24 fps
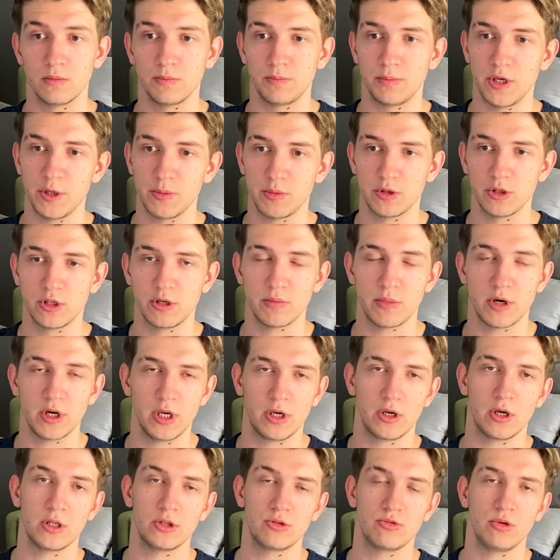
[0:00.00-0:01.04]
People in my
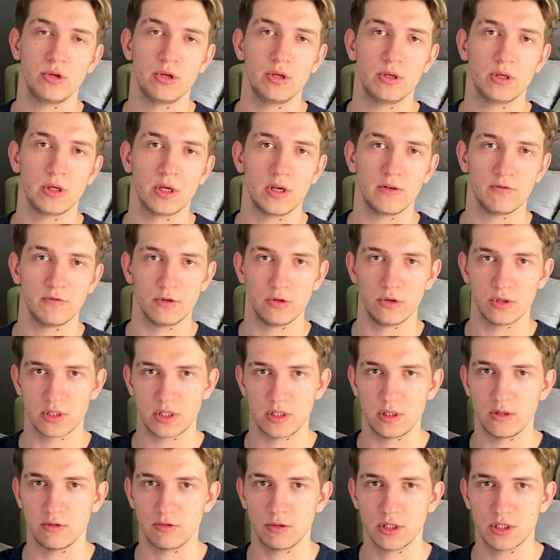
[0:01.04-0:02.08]
country have lost
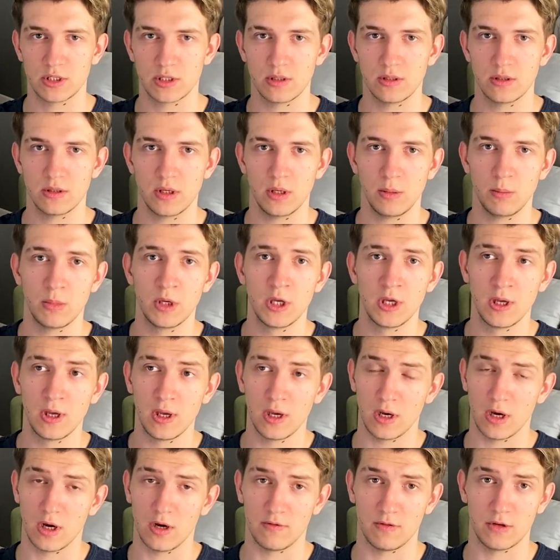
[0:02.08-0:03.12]
interest in them,
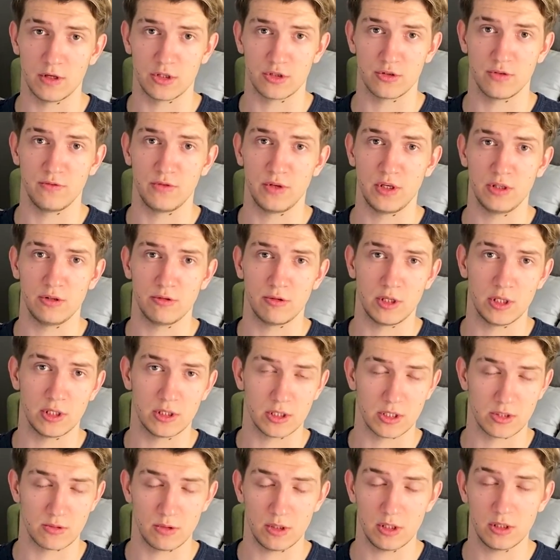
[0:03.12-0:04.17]
others on the internet
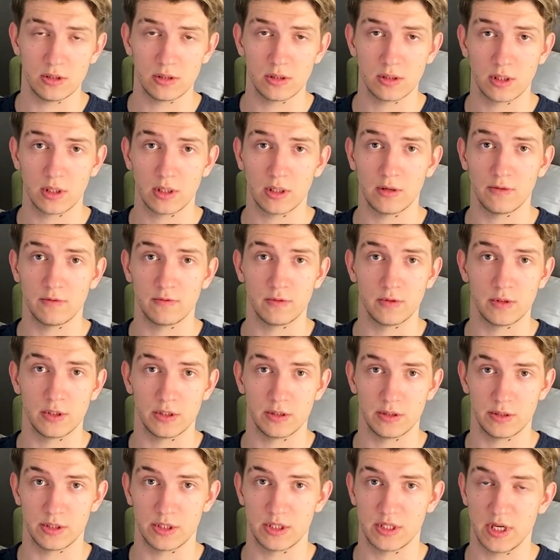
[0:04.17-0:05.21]
as well
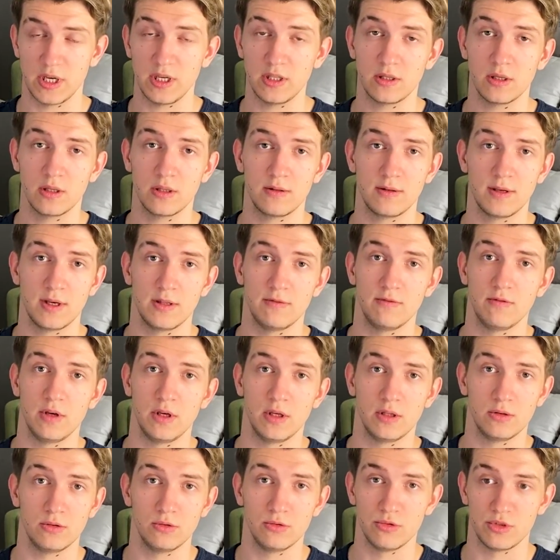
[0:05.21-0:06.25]
have stated that
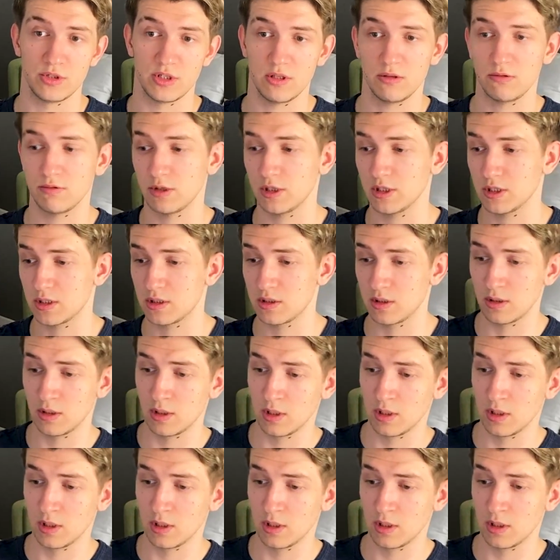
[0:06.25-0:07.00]
they lose interest.